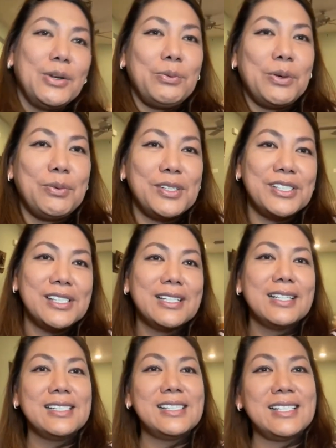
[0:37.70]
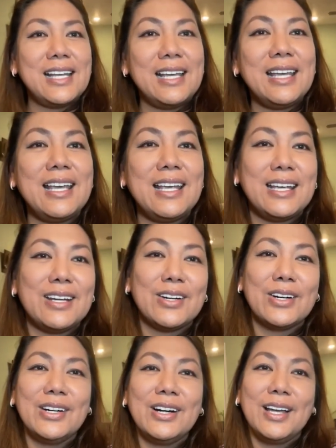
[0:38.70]
we were just gonna stay
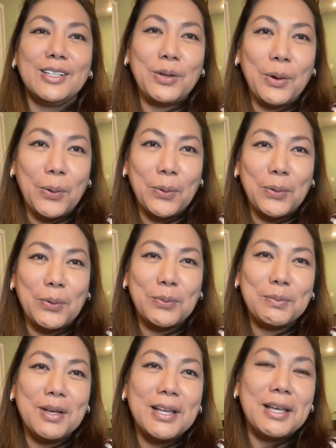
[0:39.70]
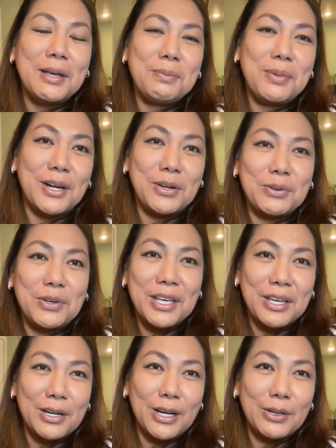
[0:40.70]
here at home. Pero yung
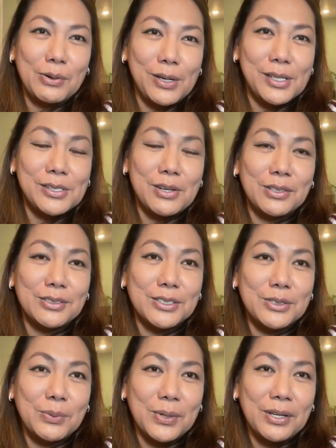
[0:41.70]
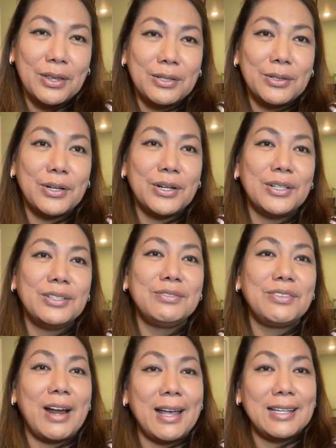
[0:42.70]
hearing ko is on the 23rd
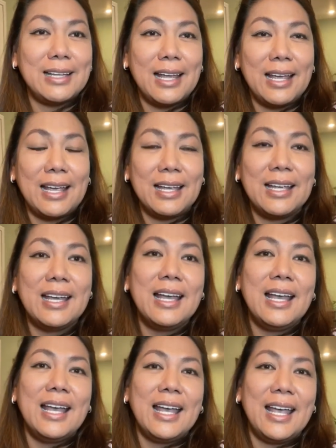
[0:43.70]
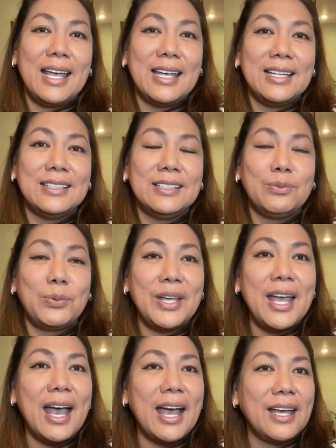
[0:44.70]
Friday. And
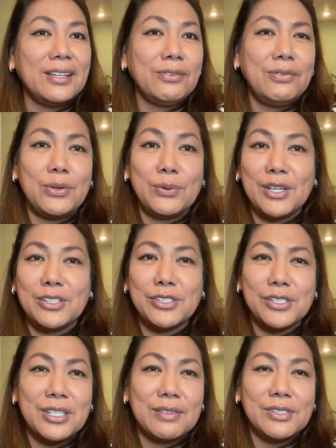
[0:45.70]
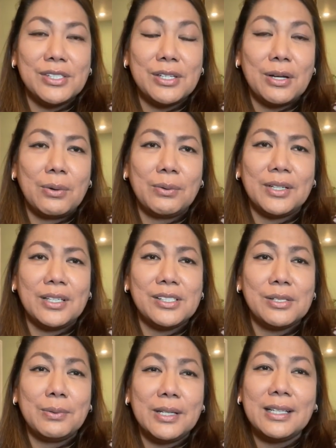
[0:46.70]
we had a few inches of snow and
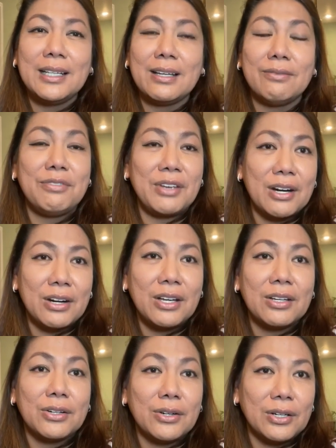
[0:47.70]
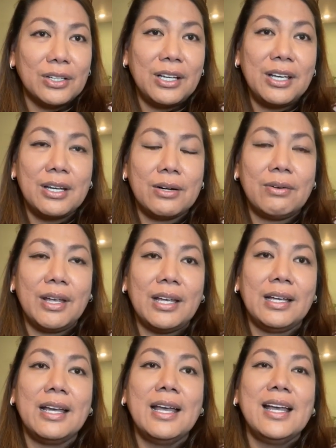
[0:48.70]
it's really a very early
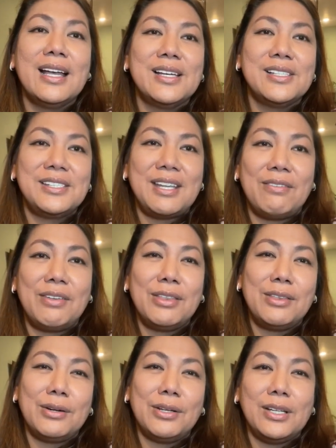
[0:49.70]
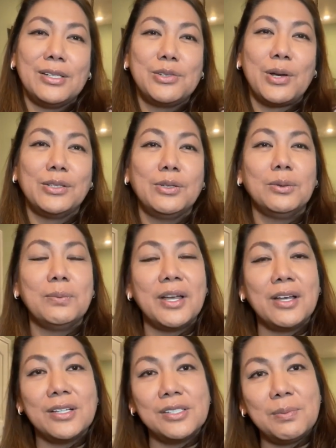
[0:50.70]
hearing, 7:30. So I told my
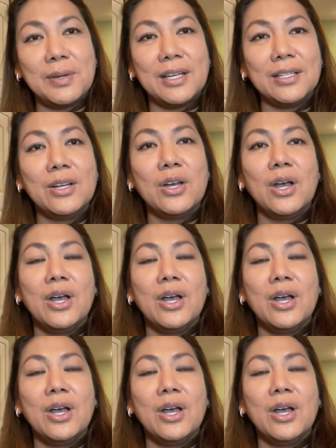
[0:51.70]
husband,